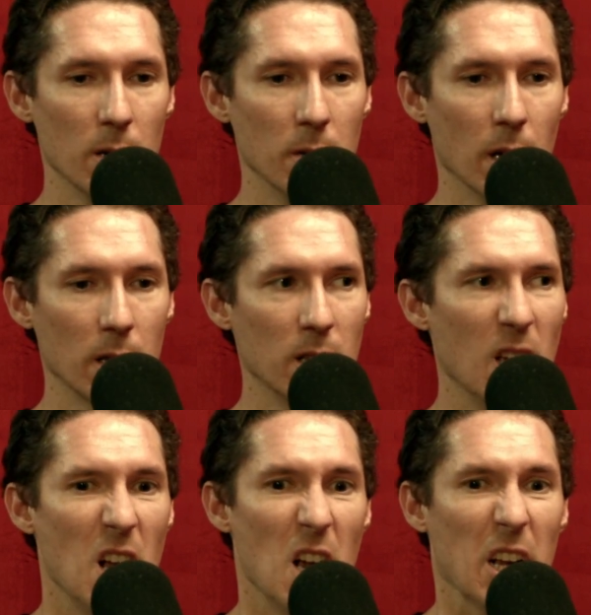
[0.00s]
I'd be like,
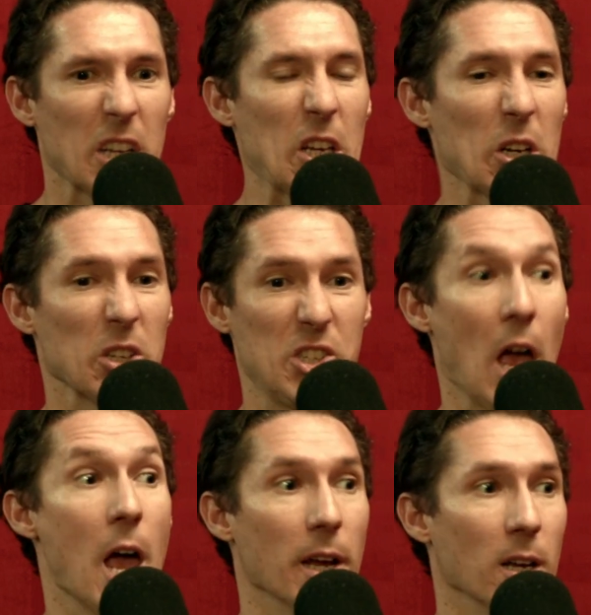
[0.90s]

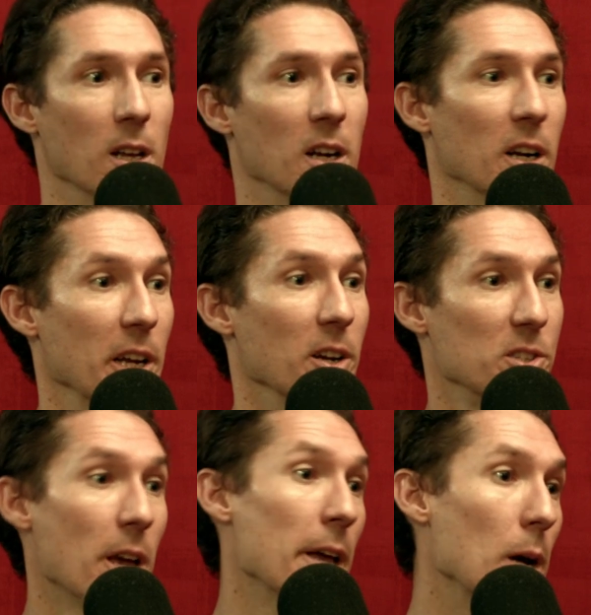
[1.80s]
hearsay,
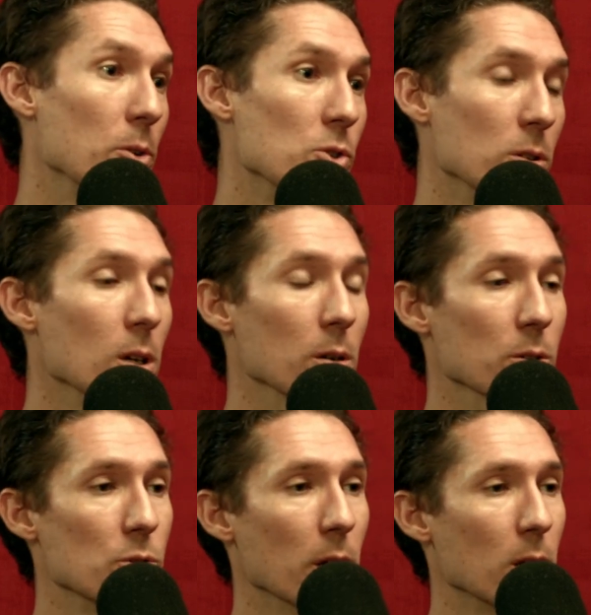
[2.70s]
hearsay, and yeah. I would tr- go
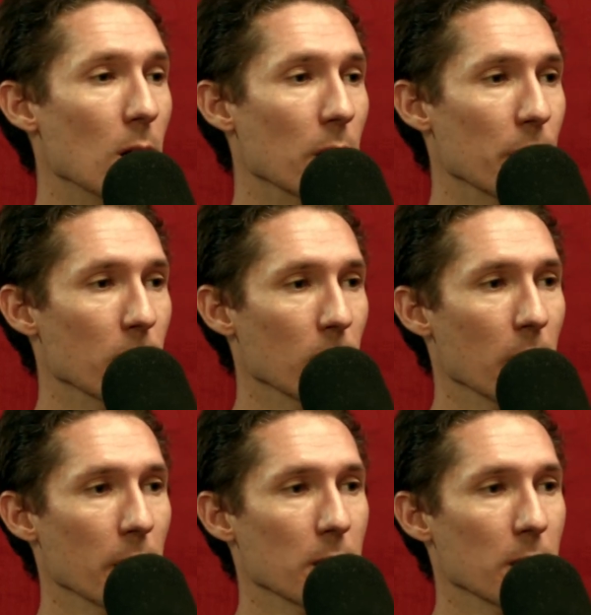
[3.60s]
and try to conquer their yeah.